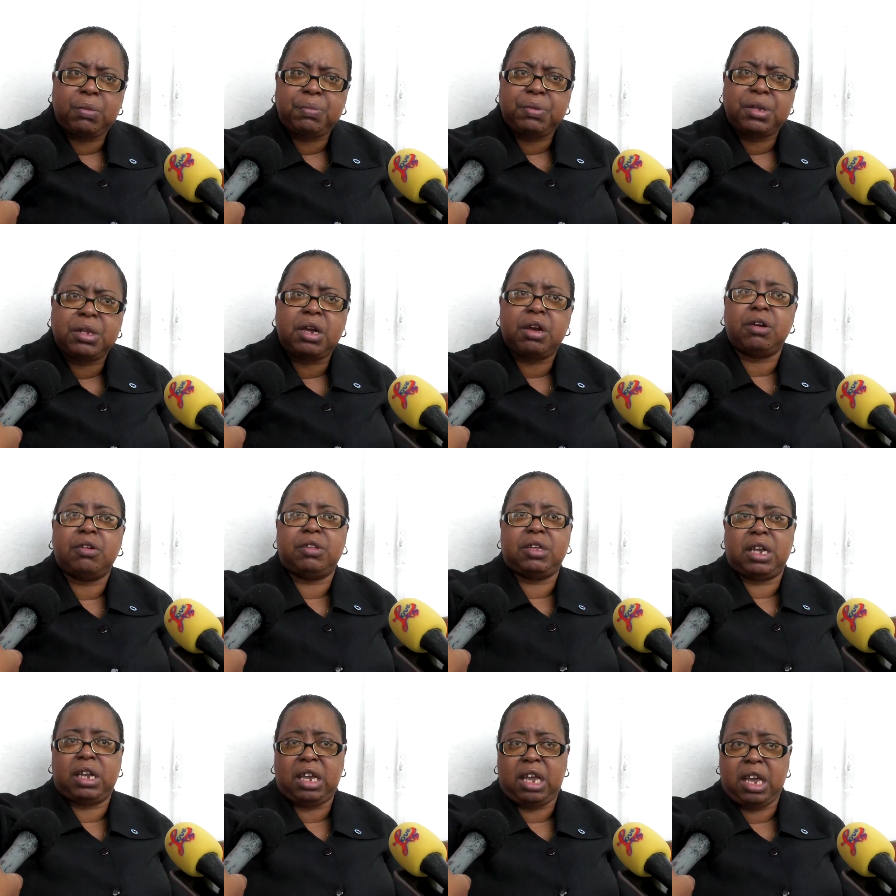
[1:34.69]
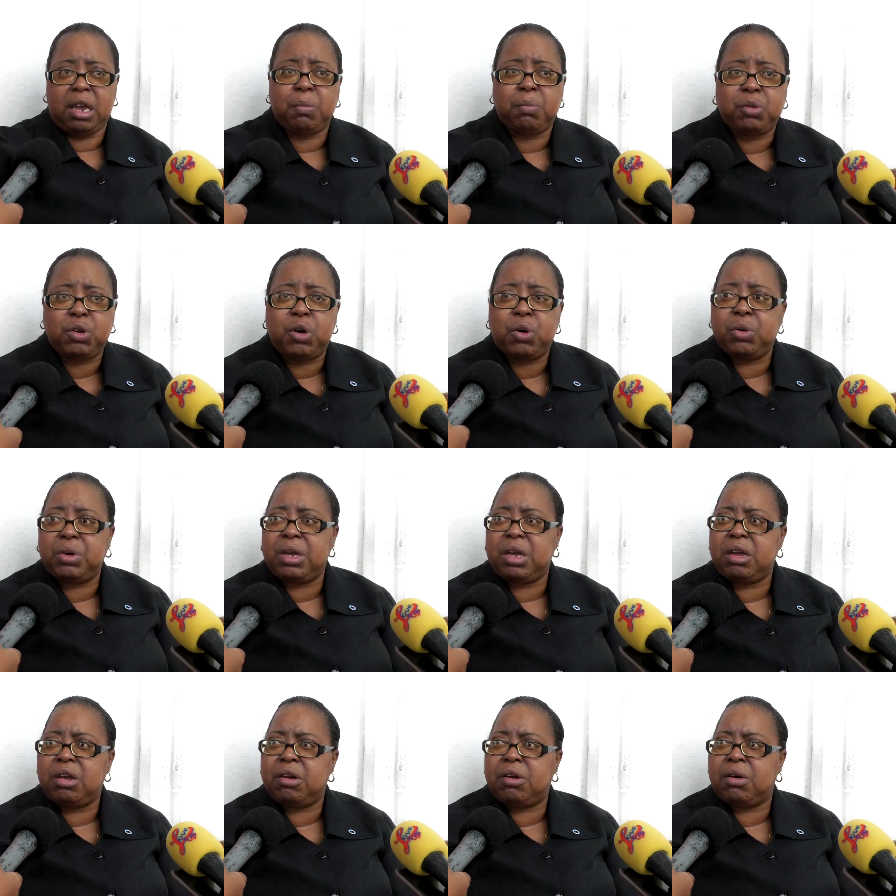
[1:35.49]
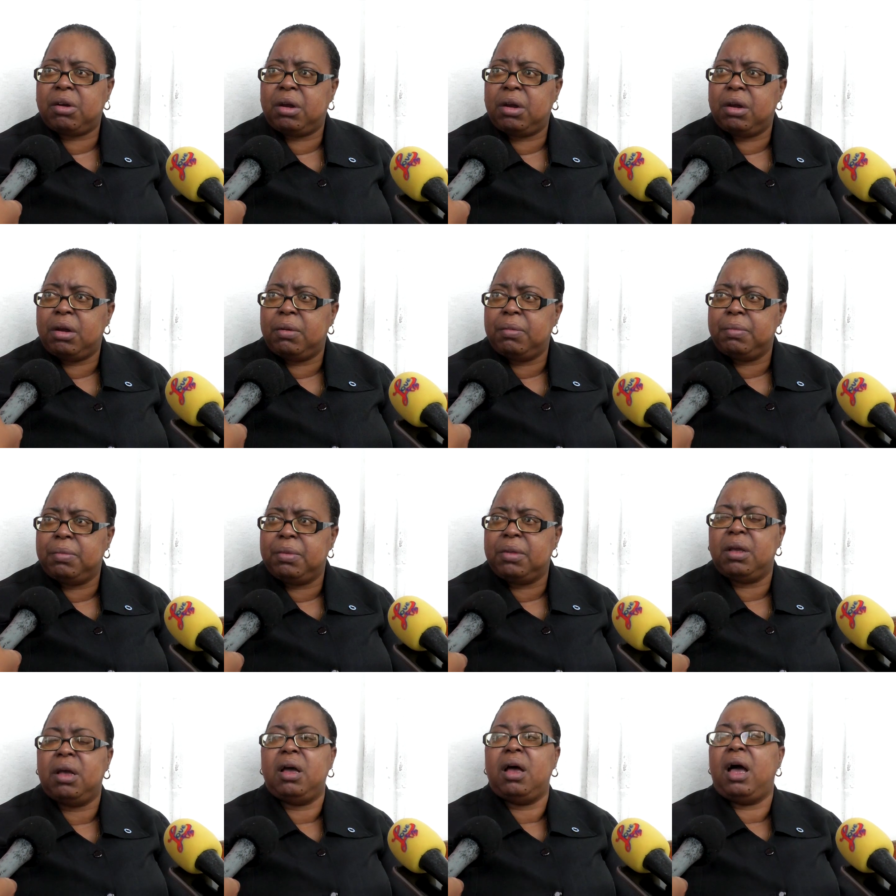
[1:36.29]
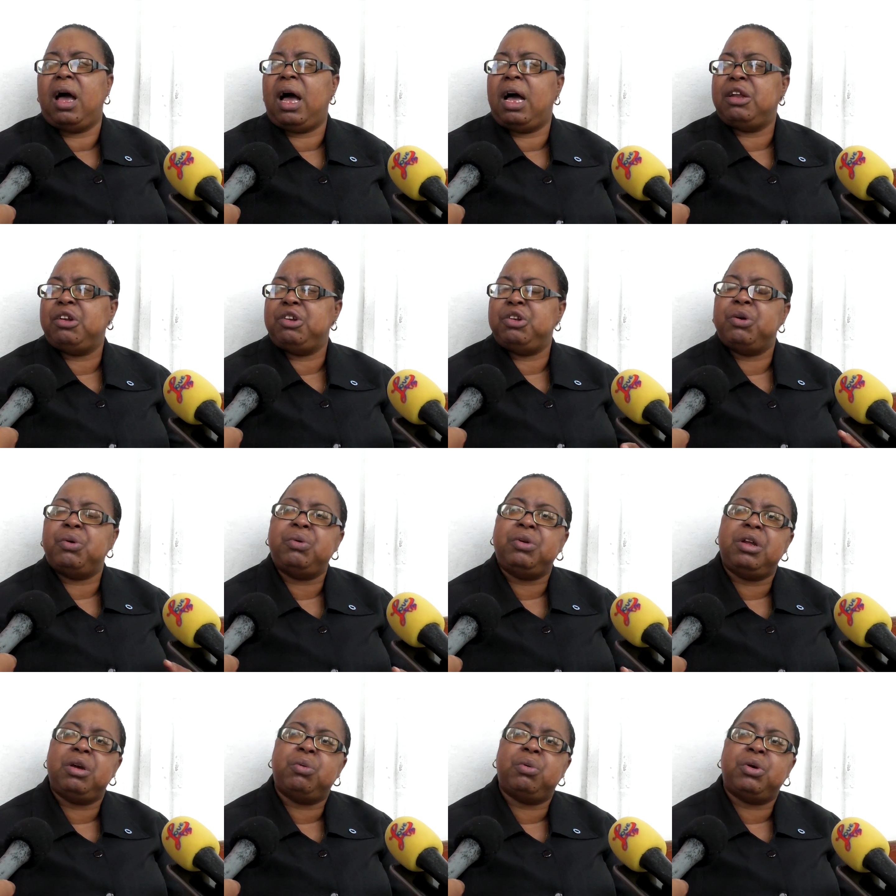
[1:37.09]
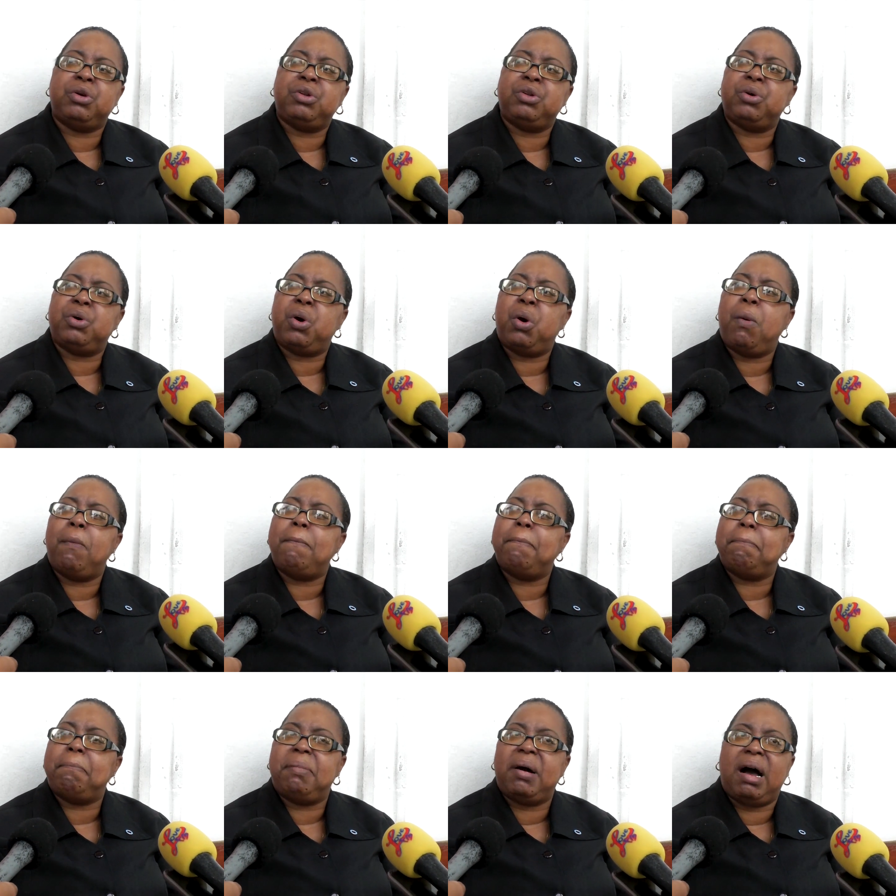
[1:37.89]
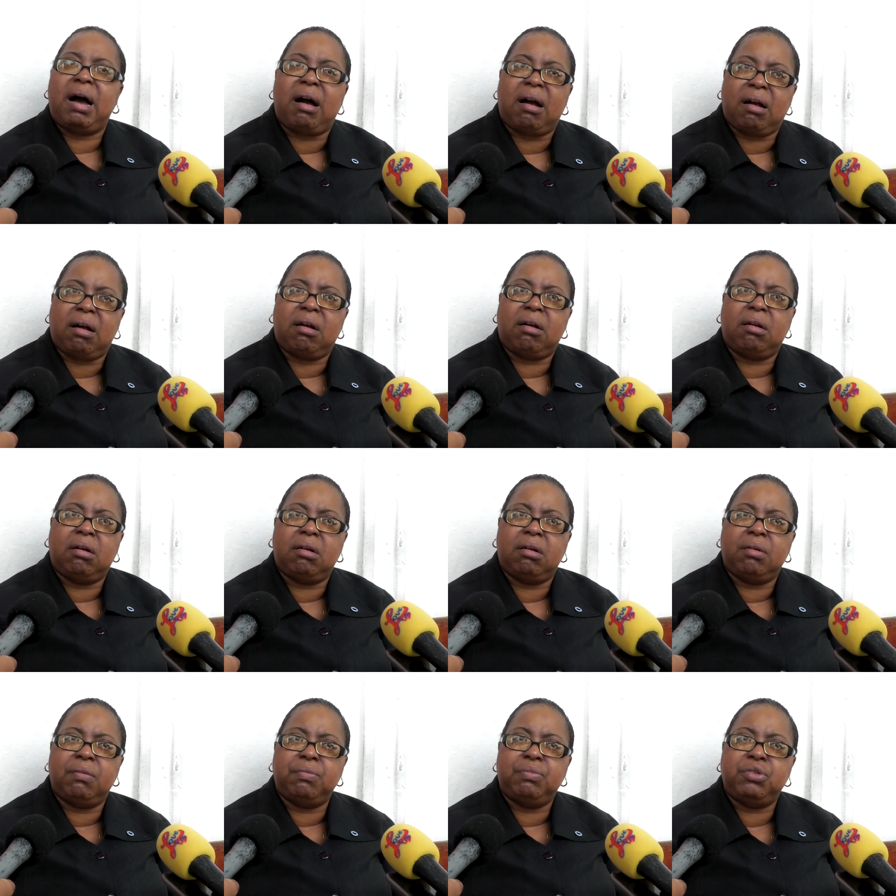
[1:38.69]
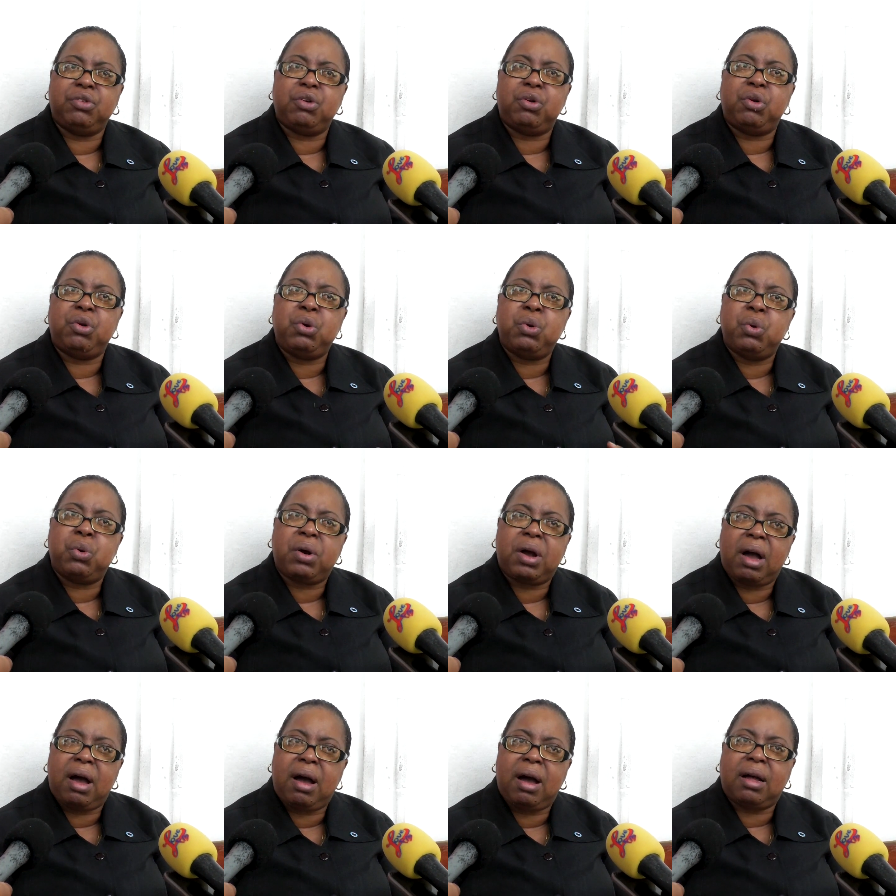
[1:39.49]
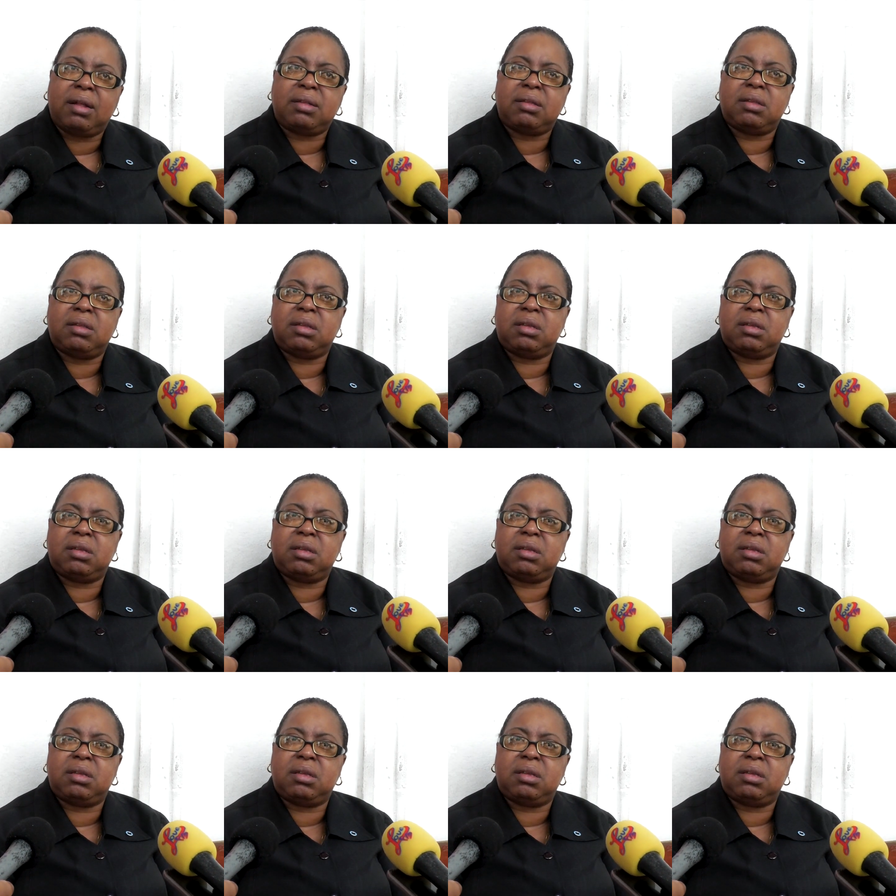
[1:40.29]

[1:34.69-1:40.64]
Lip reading: upstairs, they came down here, and now they were to come back to look at